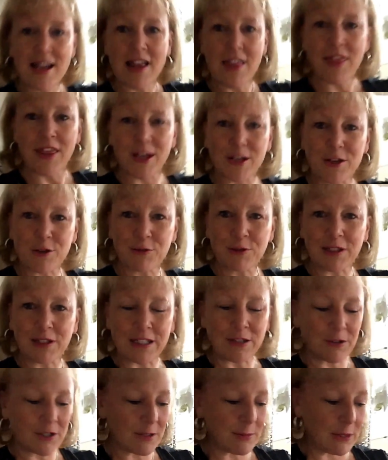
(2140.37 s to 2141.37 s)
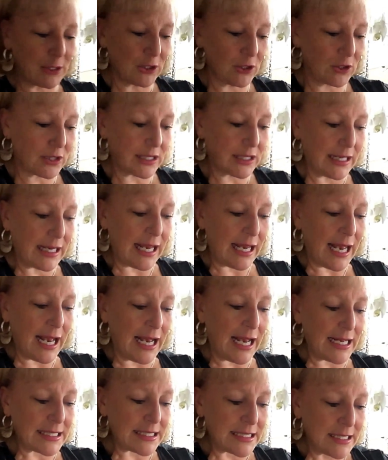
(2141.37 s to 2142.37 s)
then you're really going to be looking looking
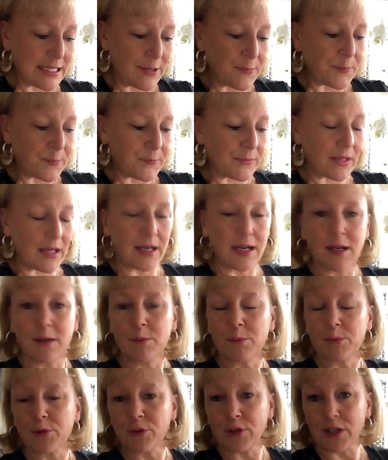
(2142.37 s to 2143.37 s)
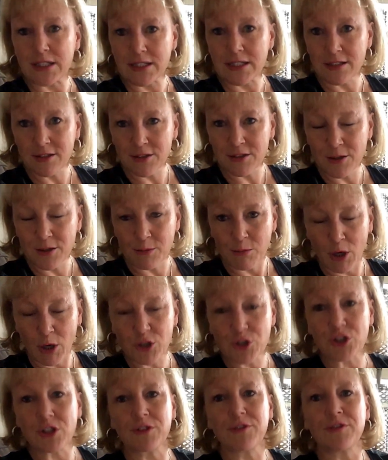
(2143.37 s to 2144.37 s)
at um, progressing to the
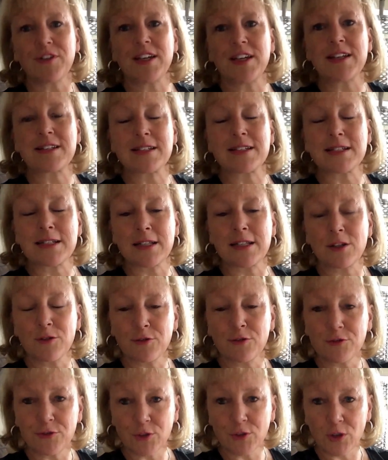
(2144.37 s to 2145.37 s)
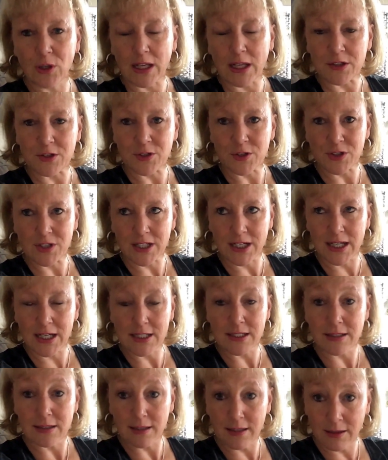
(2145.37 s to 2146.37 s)
marching phases and the full exercise,
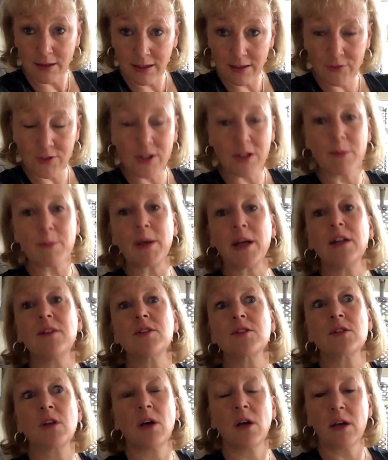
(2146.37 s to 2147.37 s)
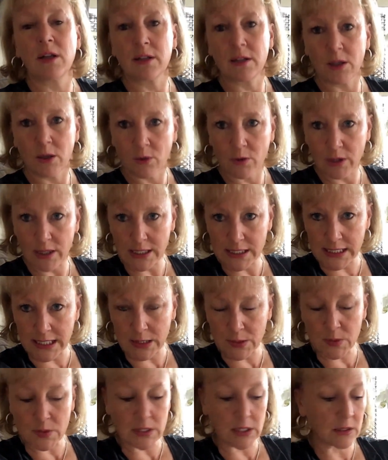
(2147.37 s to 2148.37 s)
and then lifting the pelvis on, lowering it down,
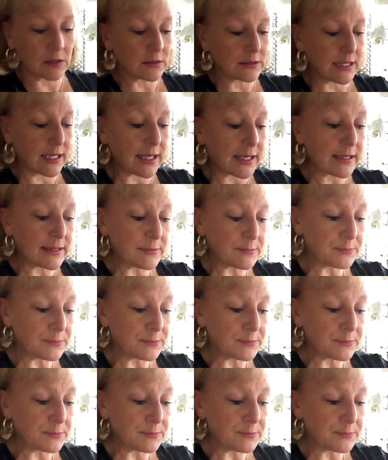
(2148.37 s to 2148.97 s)
single leg.